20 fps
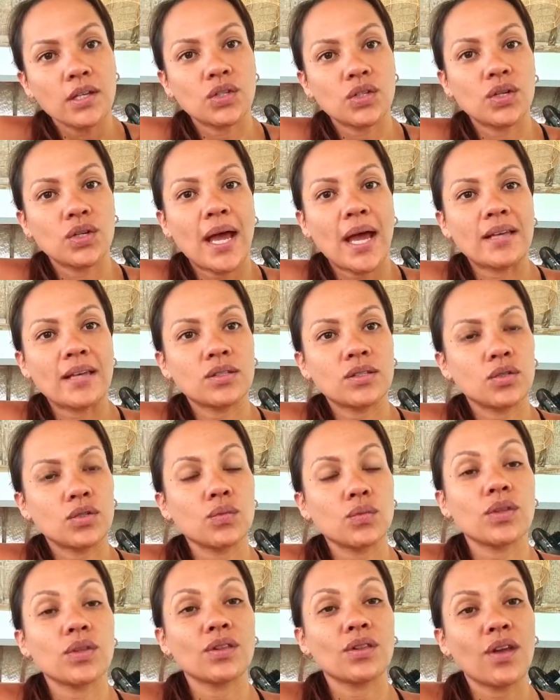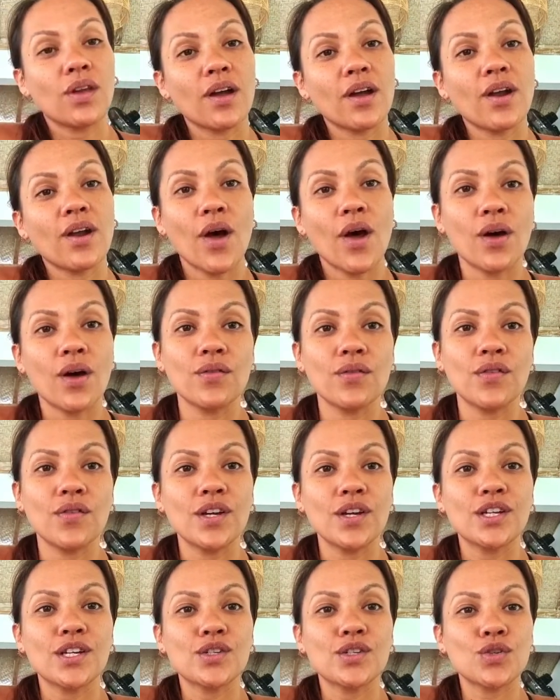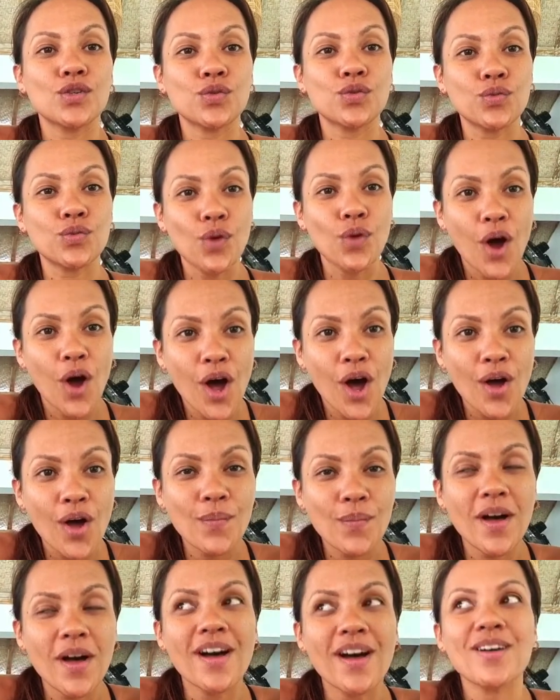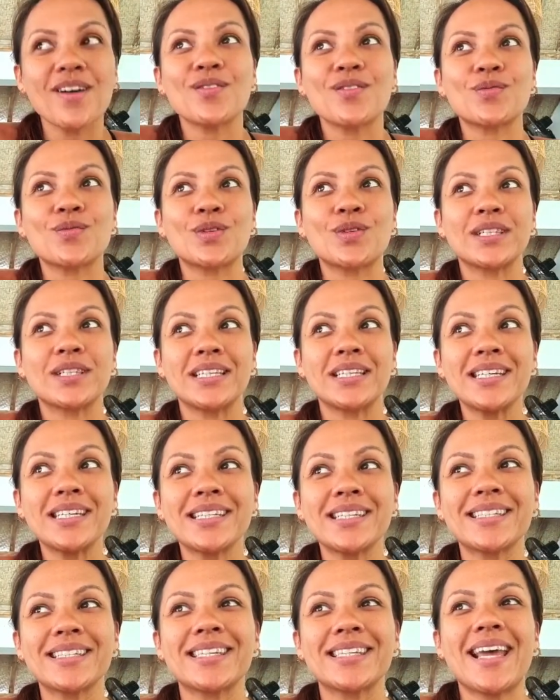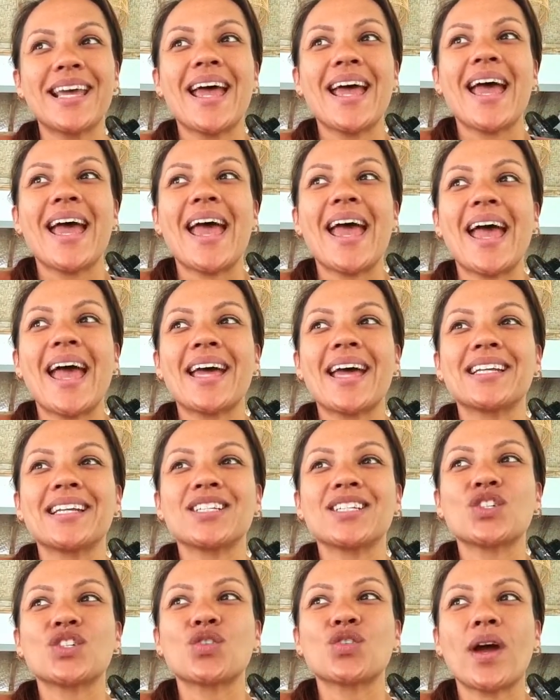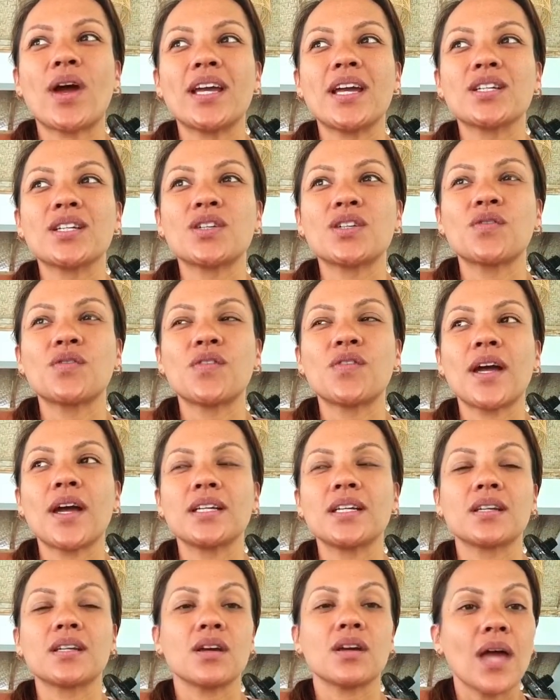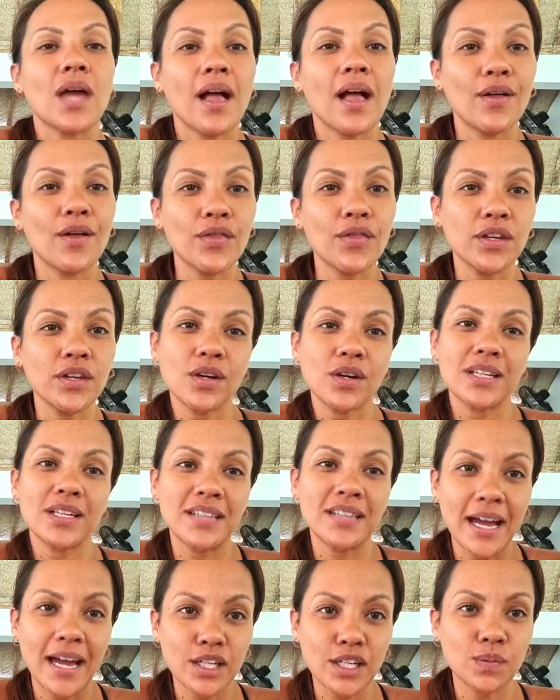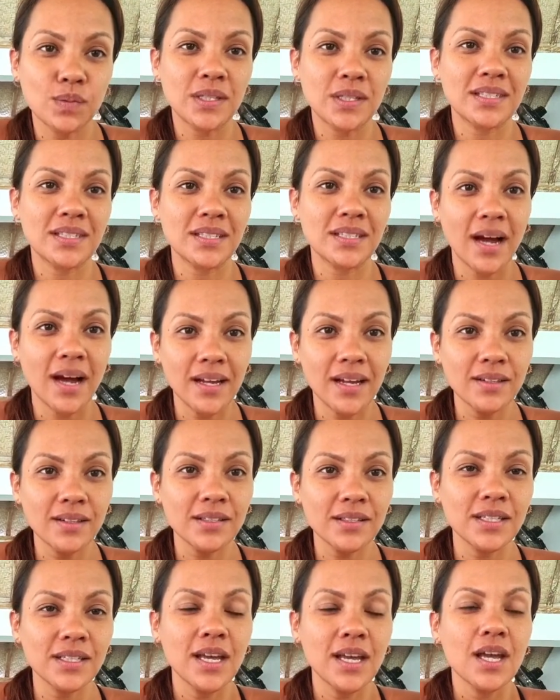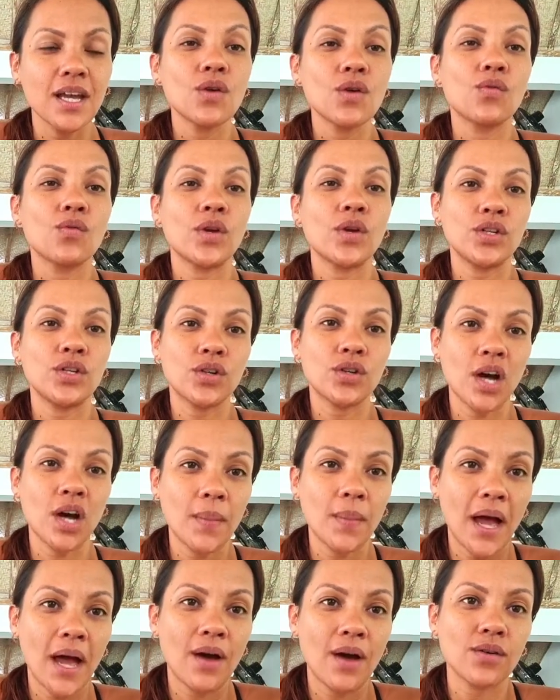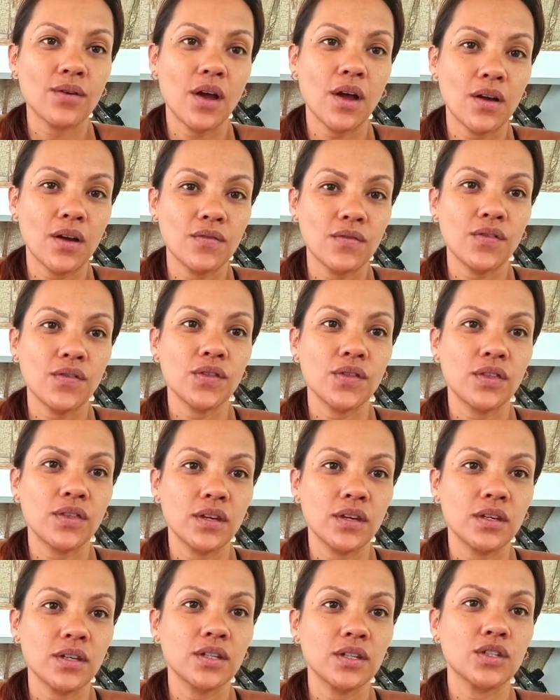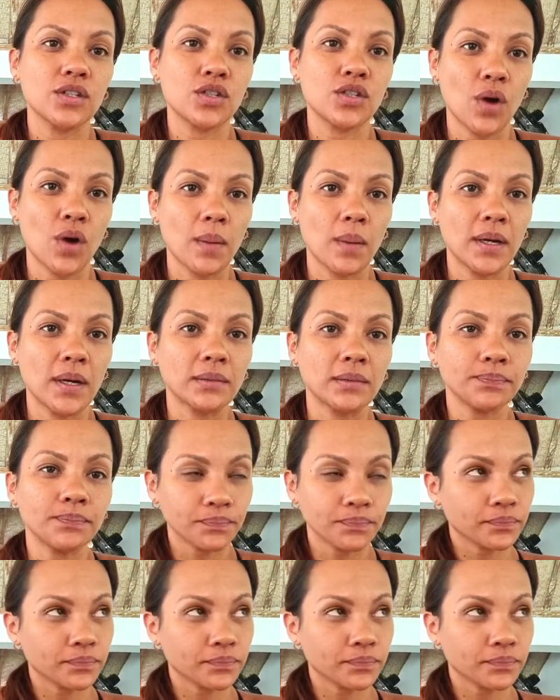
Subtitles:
So it has to do with a lot of trauma release and trying to find healthier attachment styles when you come out of the trauma.